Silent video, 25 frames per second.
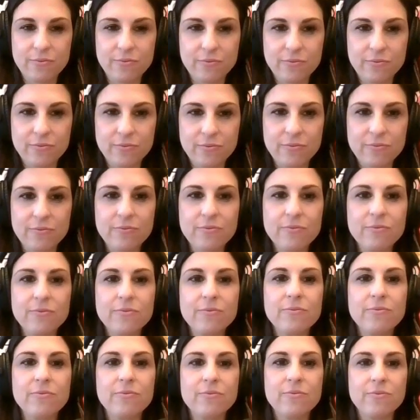
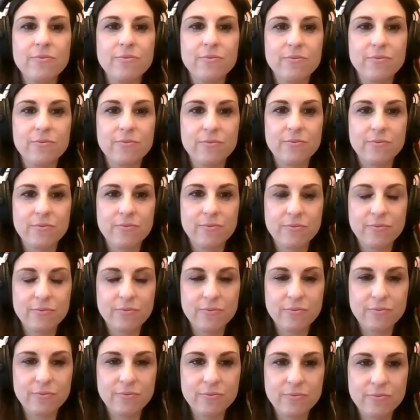
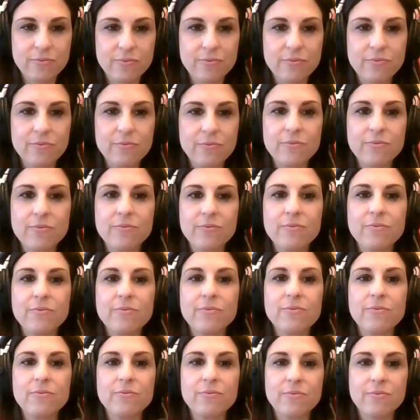
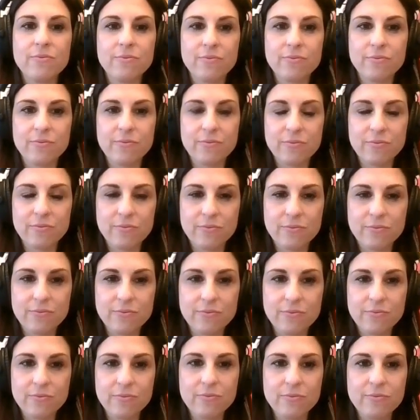
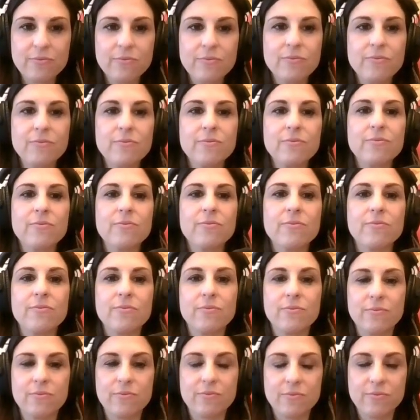
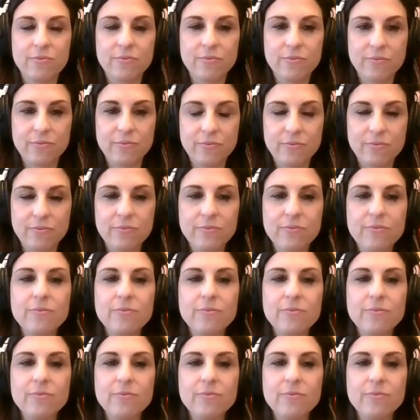[no speech]